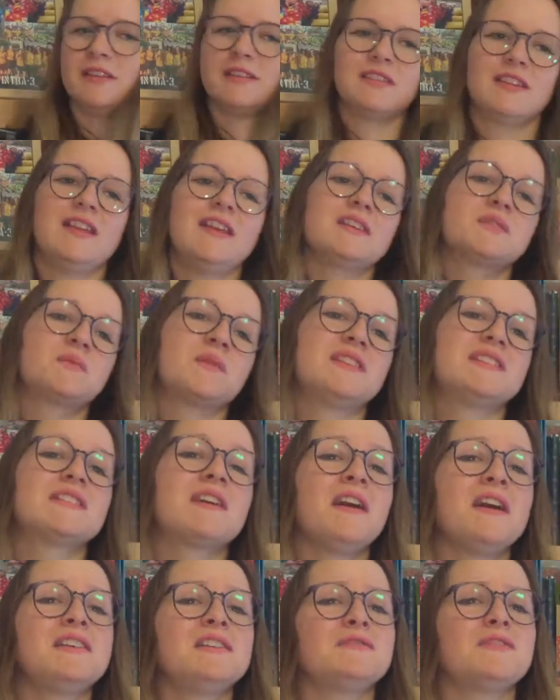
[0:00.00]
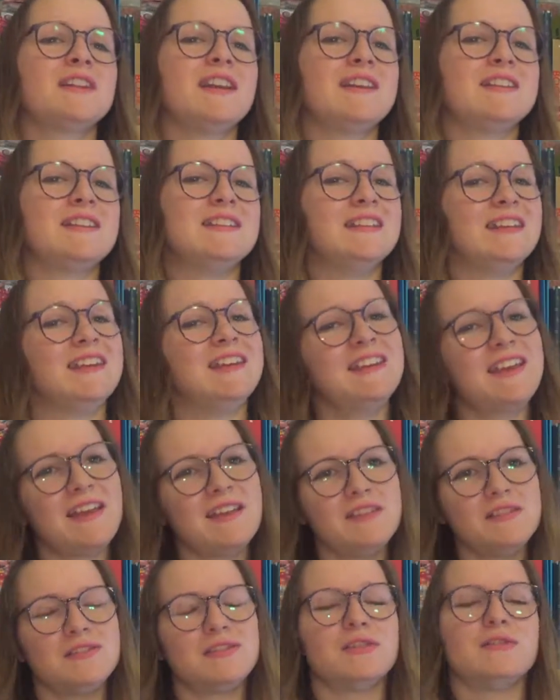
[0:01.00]
The next one is kind of related
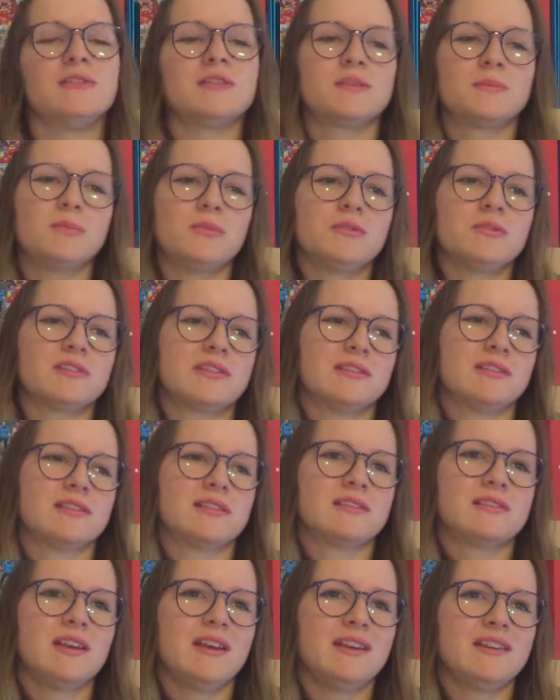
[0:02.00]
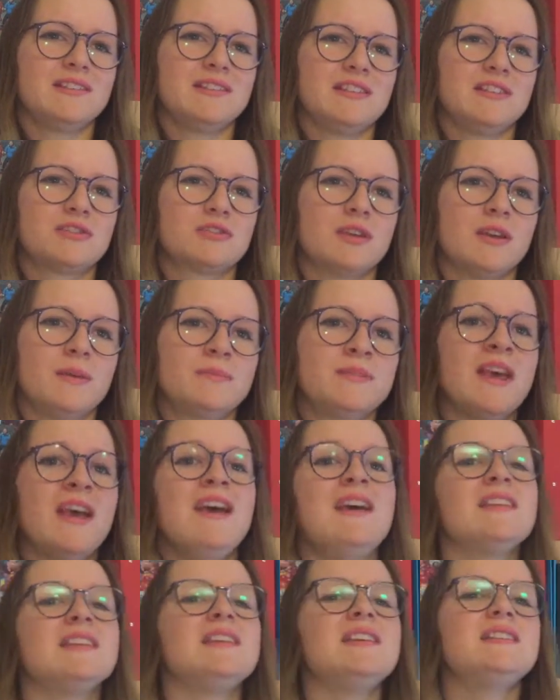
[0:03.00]
again to the sports and societies trips.
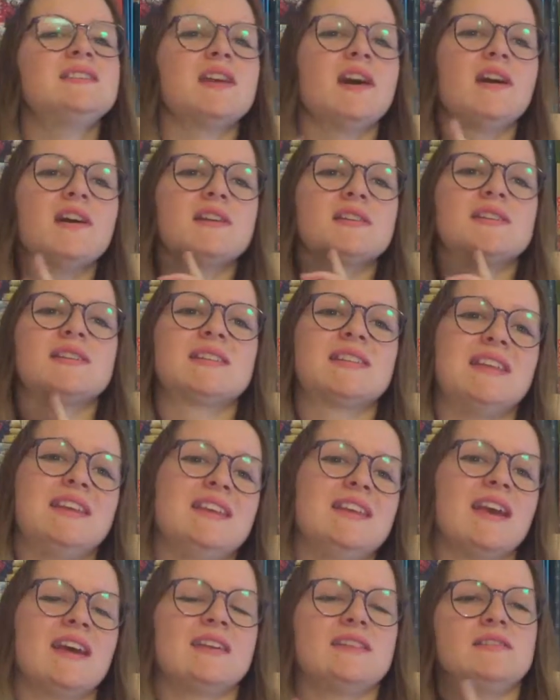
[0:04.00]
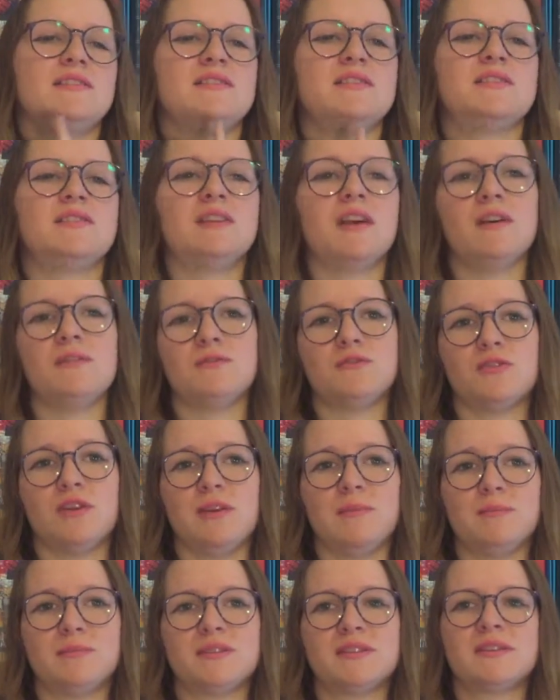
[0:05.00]
These are ski and surf
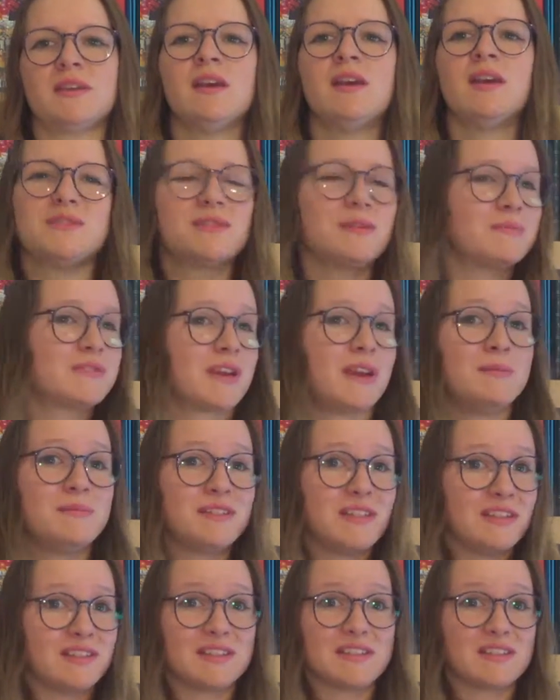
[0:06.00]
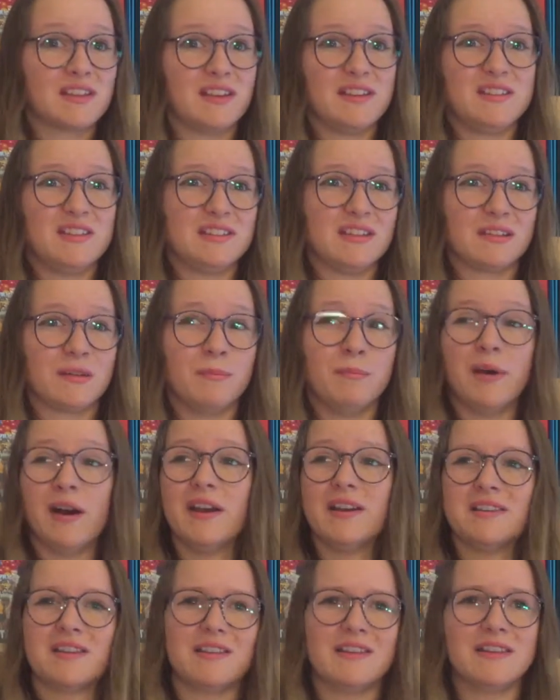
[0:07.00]
trips. Sometimes these societies are
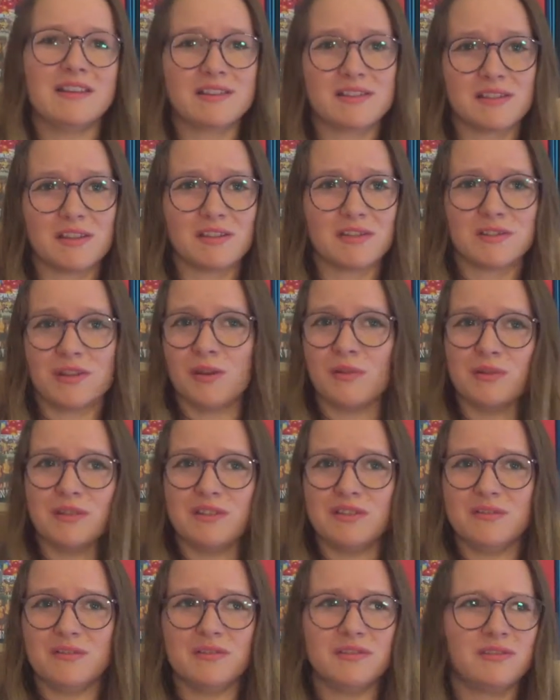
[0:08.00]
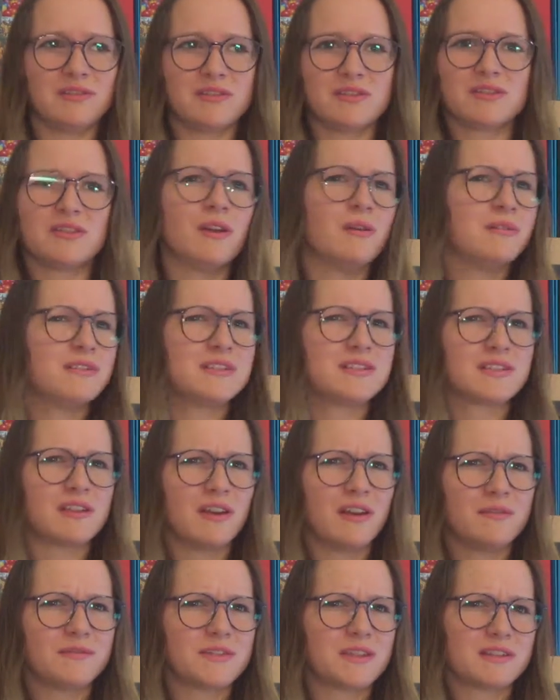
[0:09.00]
combined. I think it's the Snow and
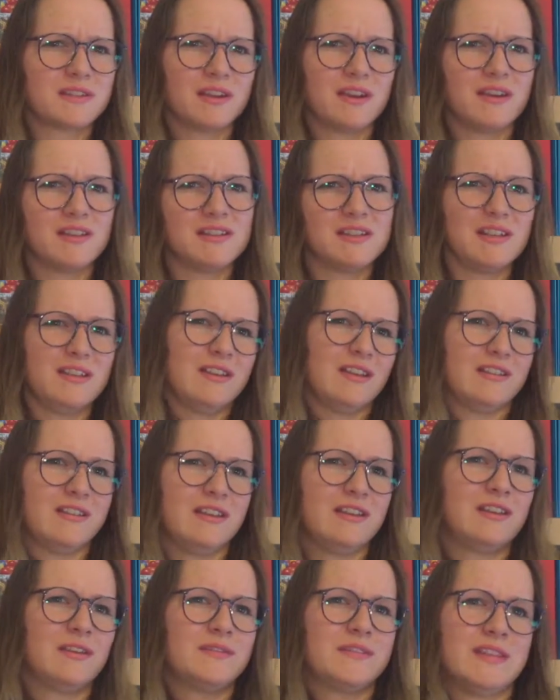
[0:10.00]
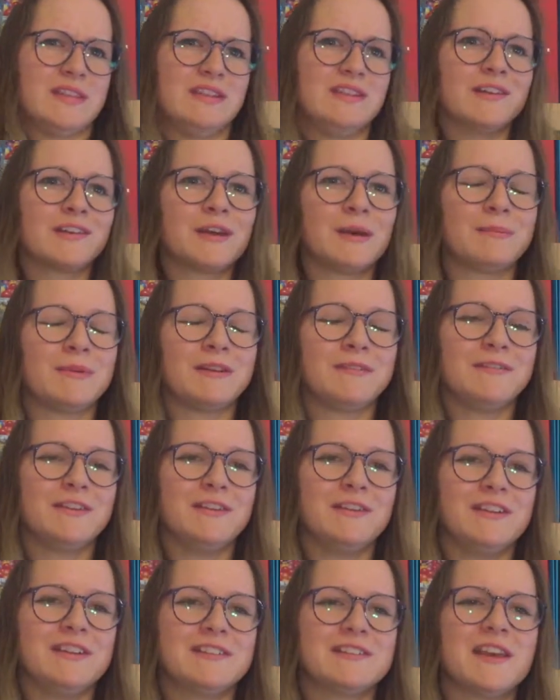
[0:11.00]
Surf Society. I think I've seen it at a couple of
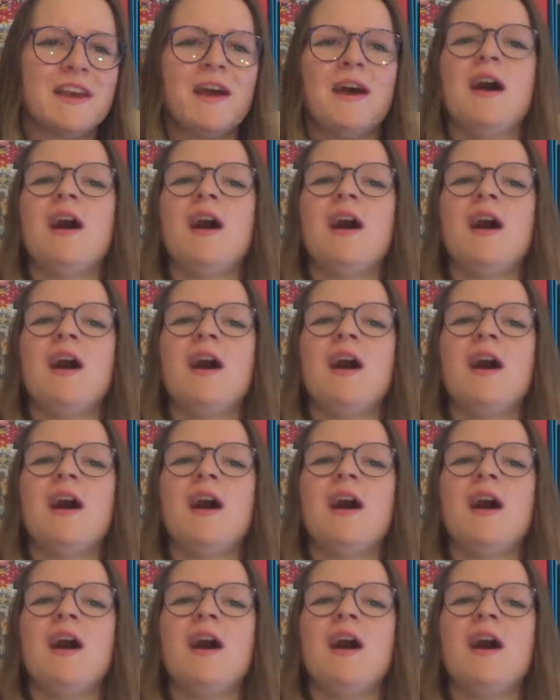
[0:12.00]
unis.